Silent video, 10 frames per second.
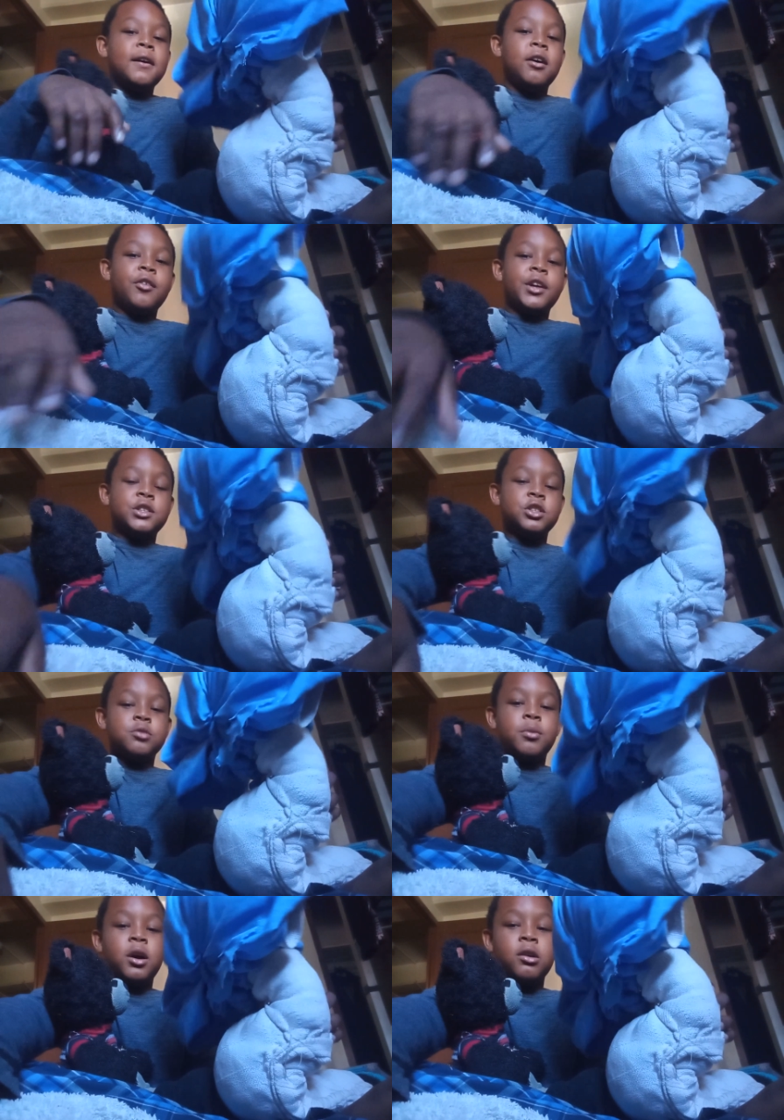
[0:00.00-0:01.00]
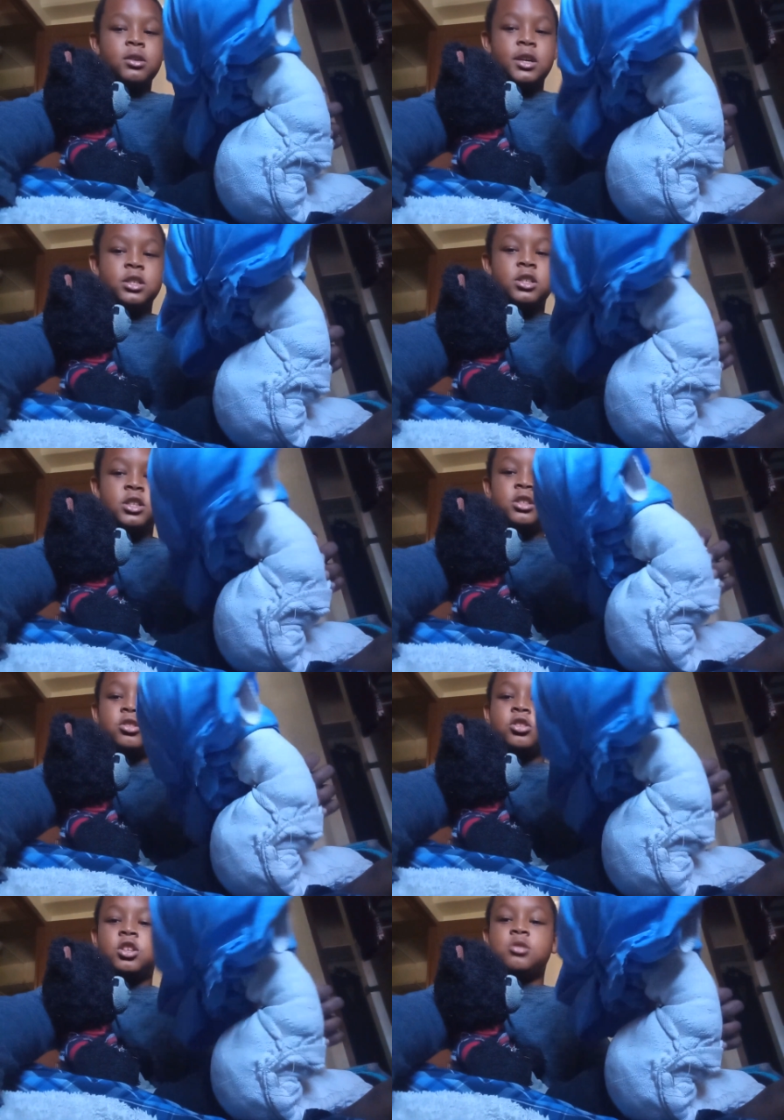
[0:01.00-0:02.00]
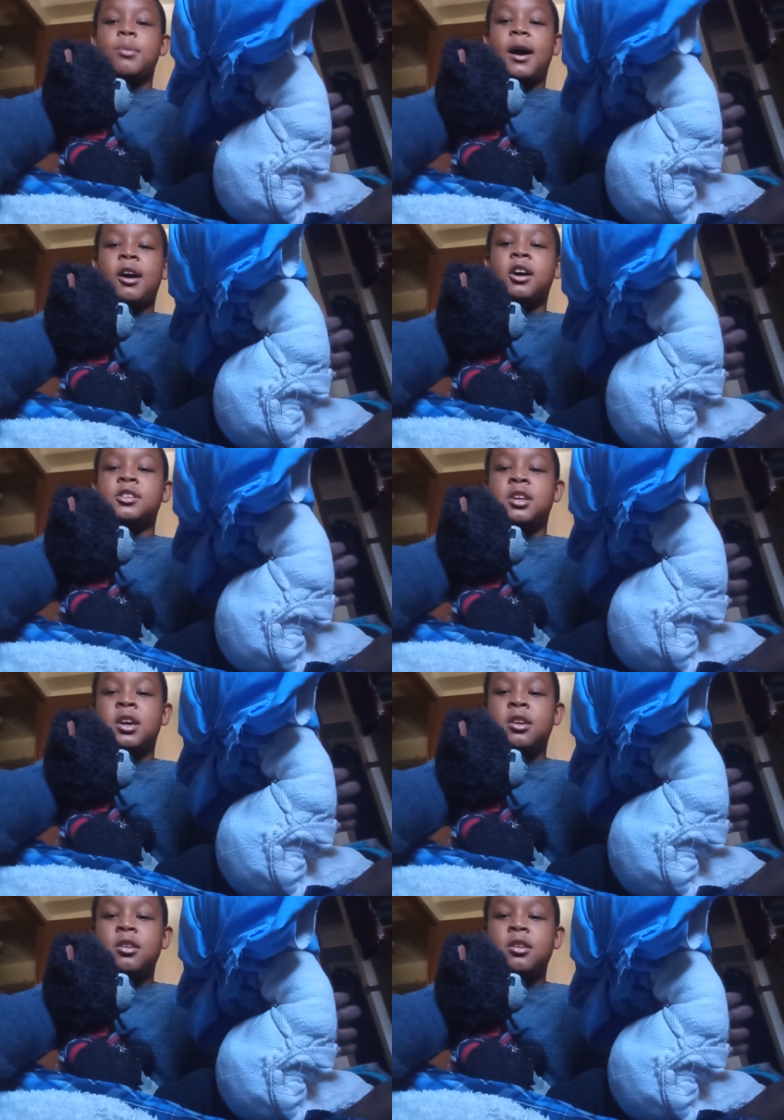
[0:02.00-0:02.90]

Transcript: Oh, that's just my that's just just my cousin.